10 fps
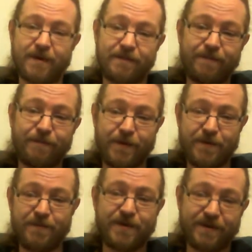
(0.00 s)

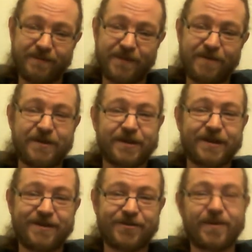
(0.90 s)
filmed my original
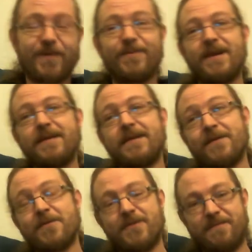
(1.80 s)
intro, then did
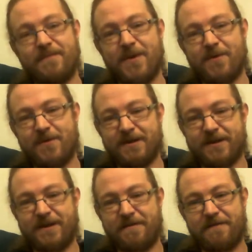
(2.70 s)
all the molding
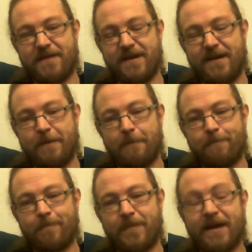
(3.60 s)
stuff,
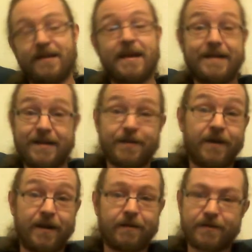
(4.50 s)
and then
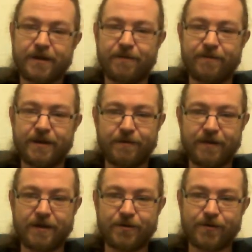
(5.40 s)
decided I was going to redo
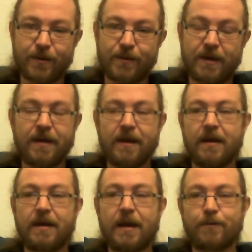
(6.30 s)
the intro.
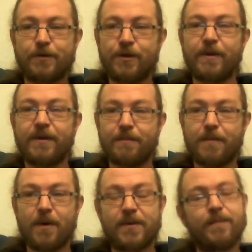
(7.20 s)
Now, during the
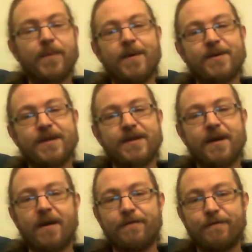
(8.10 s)
molding process,
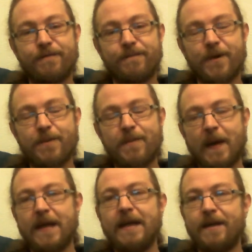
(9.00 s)
I
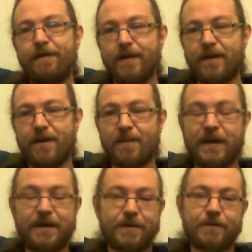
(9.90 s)
completely forgot,
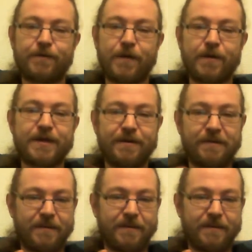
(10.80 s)
because I was focusing on